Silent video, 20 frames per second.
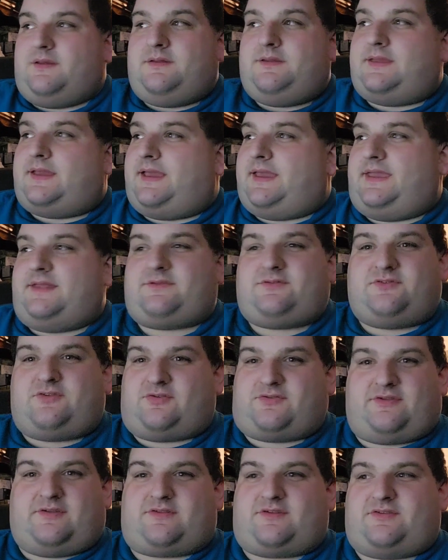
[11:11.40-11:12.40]
yeah, it's
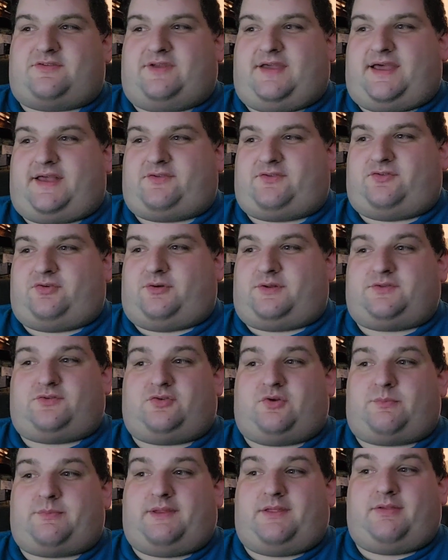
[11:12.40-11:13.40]
just a disaster on
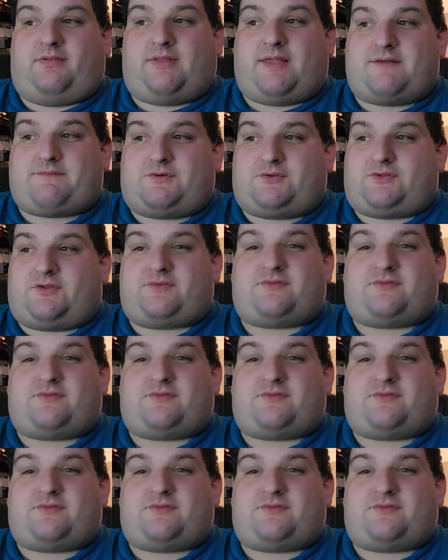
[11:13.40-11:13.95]
so many levels.